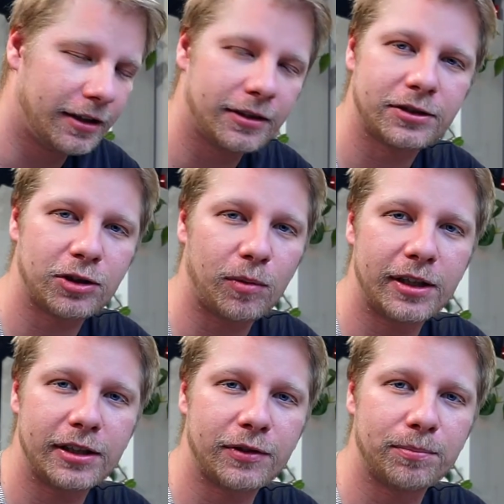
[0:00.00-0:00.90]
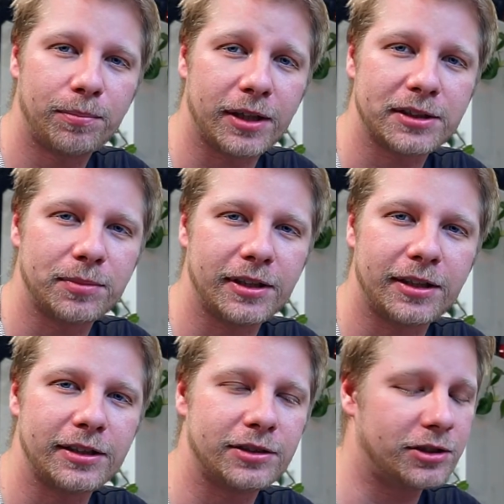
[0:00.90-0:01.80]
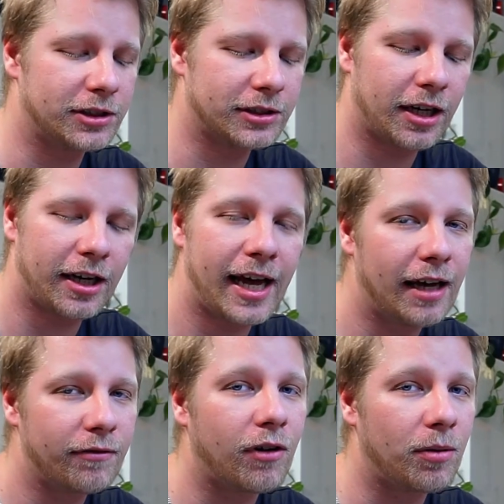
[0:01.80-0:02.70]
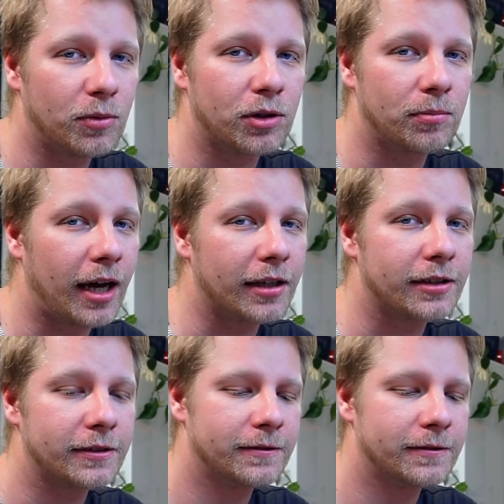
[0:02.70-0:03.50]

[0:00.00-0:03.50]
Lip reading: So many different possibilities. You just gotta have one more mic.